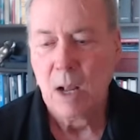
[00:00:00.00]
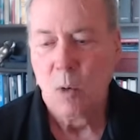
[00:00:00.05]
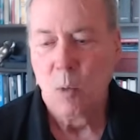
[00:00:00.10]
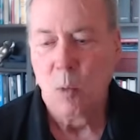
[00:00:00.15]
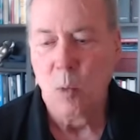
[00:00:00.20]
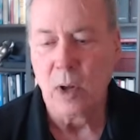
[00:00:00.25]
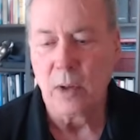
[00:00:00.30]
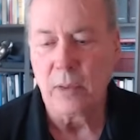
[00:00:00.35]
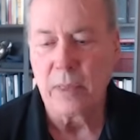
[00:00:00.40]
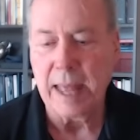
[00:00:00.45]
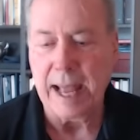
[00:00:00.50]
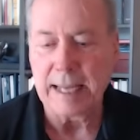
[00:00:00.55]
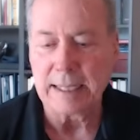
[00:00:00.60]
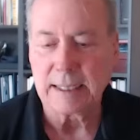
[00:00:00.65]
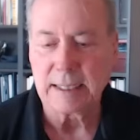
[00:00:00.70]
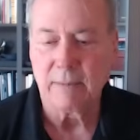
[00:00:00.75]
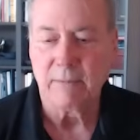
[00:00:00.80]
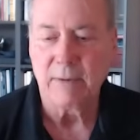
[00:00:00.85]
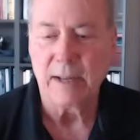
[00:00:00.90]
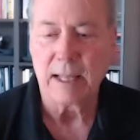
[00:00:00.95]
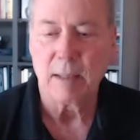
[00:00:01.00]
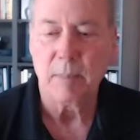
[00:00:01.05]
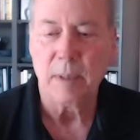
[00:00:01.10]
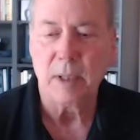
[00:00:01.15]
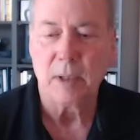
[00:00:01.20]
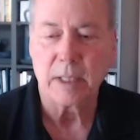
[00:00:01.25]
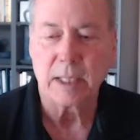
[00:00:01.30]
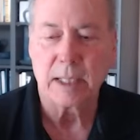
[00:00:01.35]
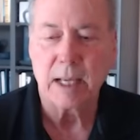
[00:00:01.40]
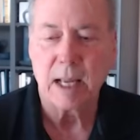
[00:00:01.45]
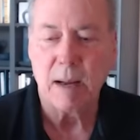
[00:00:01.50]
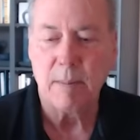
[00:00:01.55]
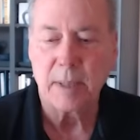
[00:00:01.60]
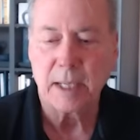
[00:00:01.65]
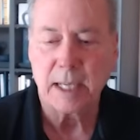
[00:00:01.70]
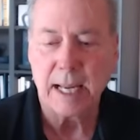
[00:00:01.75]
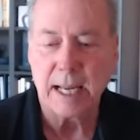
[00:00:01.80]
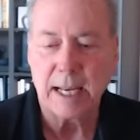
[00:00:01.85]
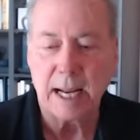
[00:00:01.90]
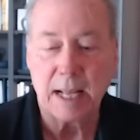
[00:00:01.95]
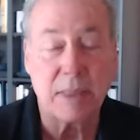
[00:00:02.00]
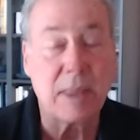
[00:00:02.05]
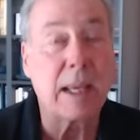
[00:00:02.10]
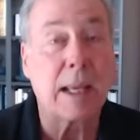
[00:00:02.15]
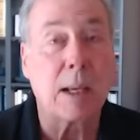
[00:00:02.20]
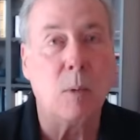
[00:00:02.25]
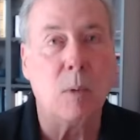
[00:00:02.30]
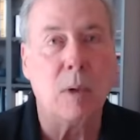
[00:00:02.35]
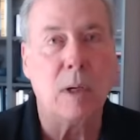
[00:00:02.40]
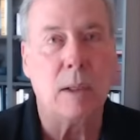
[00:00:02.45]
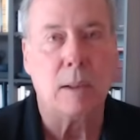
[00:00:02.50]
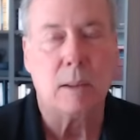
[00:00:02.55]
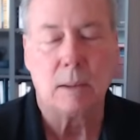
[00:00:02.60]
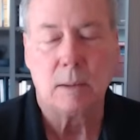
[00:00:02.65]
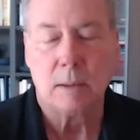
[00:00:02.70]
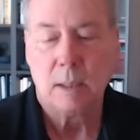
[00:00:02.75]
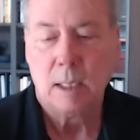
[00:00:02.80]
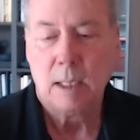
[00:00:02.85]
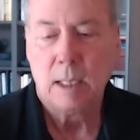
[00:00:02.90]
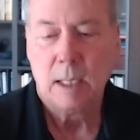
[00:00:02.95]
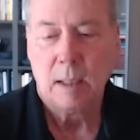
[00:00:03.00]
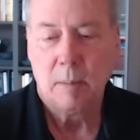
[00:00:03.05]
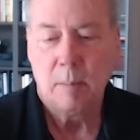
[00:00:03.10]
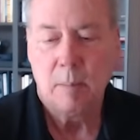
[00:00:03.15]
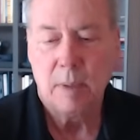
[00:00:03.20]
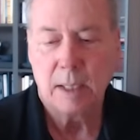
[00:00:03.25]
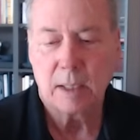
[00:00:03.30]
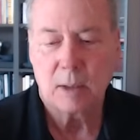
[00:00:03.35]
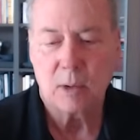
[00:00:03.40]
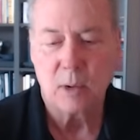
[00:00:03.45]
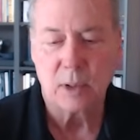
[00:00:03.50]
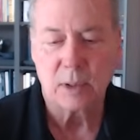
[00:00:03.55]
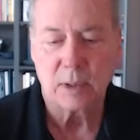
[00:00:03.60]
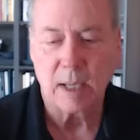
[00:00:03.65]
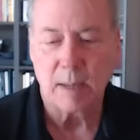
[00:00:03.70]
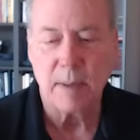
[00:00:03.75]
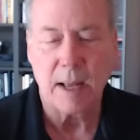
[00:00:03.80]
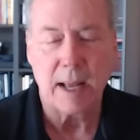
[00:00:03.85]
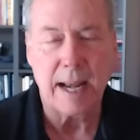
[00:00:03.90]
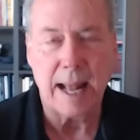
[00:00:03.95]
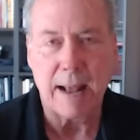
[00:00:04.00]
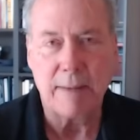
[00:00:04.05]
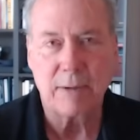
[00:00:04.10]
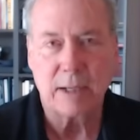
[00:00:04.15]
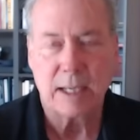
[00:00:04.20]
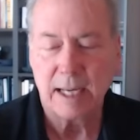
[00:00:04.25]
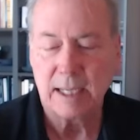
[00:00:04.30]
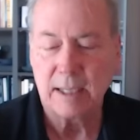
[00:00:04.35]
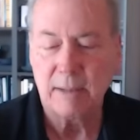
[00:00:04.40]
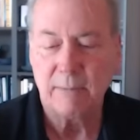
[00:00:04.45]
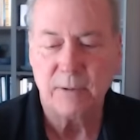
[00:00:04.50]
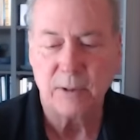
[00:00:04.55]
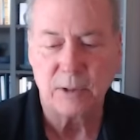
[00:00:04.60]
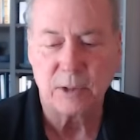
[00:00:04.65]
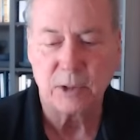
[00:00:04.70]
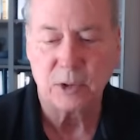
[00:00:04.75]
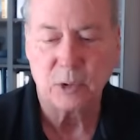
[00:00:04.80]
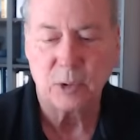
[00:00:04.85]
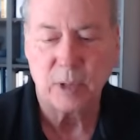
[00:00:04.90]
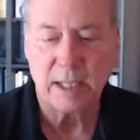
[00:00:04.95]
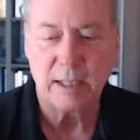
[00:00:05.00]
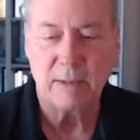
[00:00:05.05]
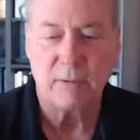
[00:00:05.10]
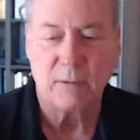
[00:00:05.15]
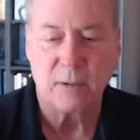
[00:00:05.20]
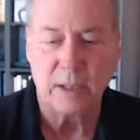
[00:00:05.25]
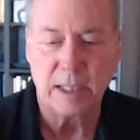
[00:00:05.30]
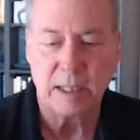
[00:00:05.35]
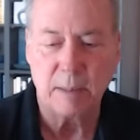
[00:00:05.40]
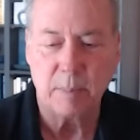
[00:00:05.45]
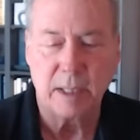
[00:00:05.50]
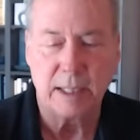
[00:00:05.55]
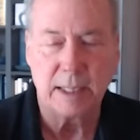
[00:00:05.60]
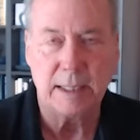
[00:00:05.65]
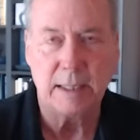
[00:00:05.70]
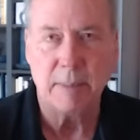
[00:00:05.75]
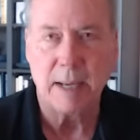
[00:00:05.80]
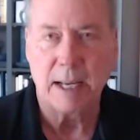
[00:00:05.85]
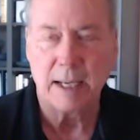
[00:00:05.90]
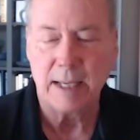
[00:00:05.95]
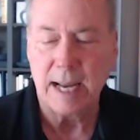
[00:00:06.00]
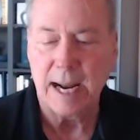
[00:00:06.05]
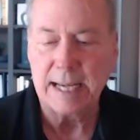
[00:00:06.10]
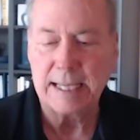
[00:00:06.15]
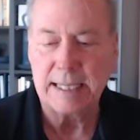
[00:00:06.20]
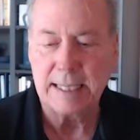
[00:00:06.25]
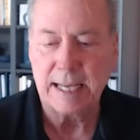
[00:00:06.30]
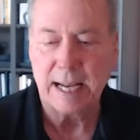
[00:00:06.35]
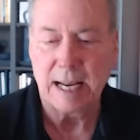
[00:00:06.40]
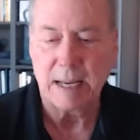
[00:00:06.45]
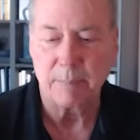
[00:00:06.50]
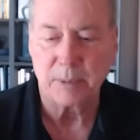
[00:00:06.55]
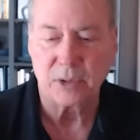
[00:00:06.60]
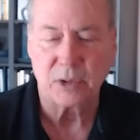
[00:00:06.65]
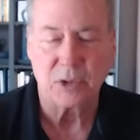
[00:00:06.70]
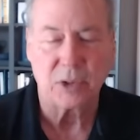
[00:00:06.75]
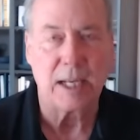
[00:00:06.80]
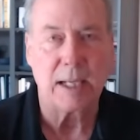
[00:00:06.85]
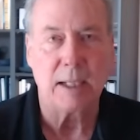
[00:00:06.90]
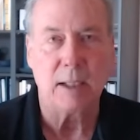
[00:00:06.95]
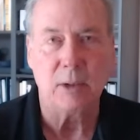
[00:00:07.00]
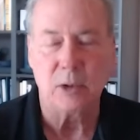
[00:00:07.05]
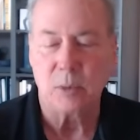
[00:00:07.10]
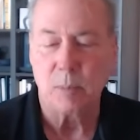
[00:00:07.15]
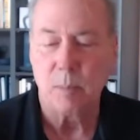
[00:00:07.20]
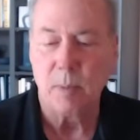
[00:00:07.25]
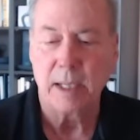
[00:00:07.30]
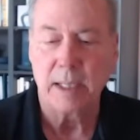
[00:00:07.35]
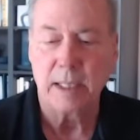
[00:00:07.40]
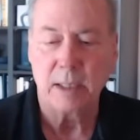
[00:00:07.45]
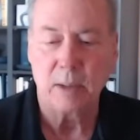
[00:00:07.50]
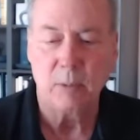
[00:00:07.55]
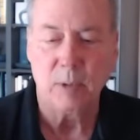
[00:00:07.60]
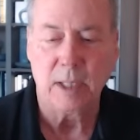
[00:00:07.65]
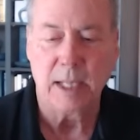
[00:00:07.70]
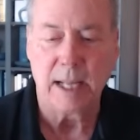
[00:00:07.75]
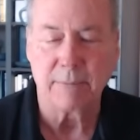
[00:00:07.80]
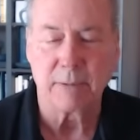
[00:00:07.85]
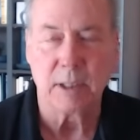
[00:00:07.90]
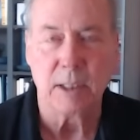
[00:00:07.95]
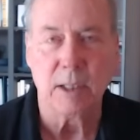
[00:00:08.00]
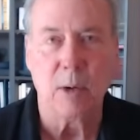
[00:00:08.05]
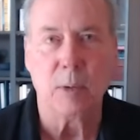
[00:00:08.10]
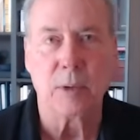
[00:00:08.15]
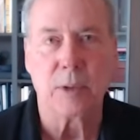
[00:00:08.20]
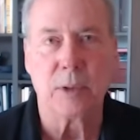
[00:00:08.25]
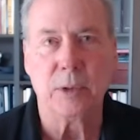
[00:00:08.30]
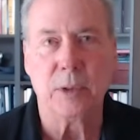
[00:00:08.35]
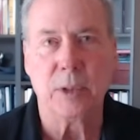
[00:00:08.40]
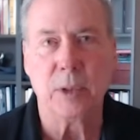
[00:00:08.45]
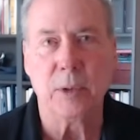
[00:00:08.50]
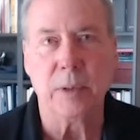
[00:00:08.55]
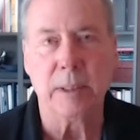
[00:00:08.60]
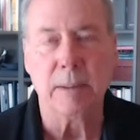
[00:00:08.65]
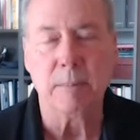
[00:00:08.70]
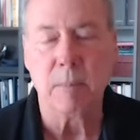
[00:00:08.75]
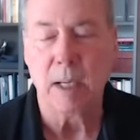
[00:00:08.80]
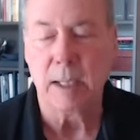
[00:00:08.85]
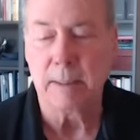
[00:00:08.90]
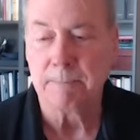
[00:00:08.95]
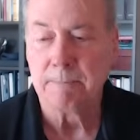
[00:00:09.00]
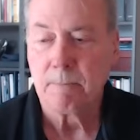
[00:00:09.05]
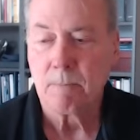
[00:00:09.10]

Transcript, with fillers: Will that availability come again? I think it will. But, of course, I'm not advocating futures trading for anybody. About ninety-nine percent lose money. You really have to know what you're doing. But